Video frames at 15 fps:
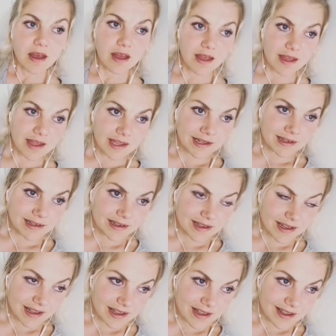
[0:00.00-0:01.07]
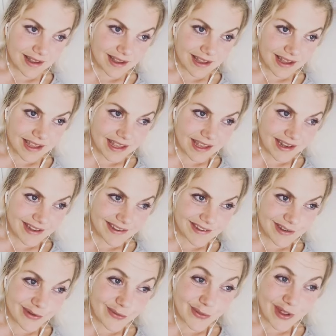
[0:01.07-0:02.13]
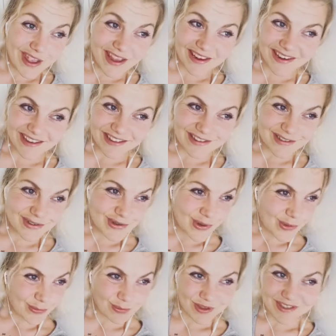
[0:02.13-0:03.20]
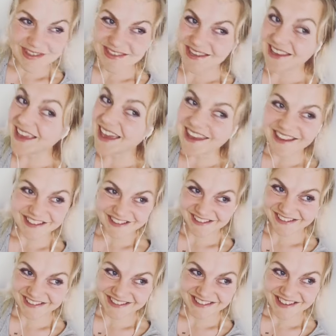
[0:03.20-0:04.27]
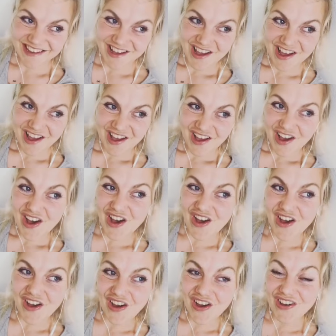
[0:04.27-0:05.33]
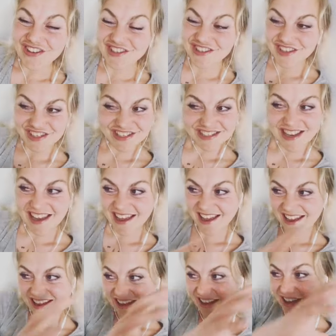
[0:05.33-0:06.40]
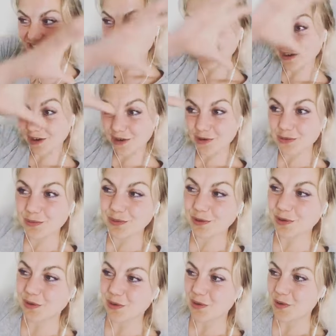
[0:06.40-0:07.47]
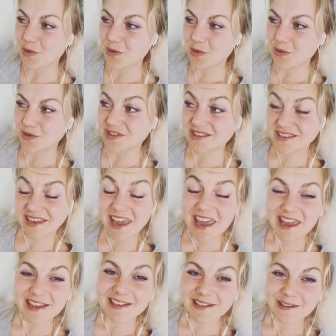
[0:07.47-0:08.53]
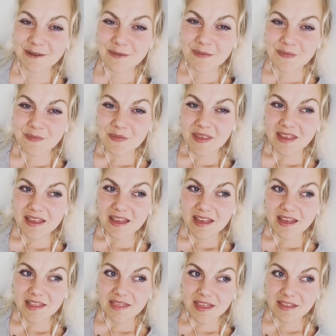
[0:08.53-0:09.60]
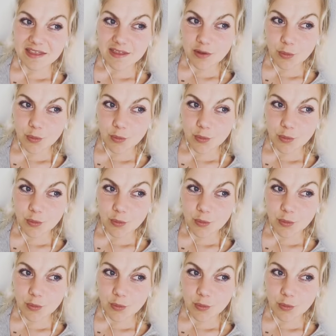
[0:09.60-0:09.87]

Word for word: And it is creating so much chaos on such a global scale that the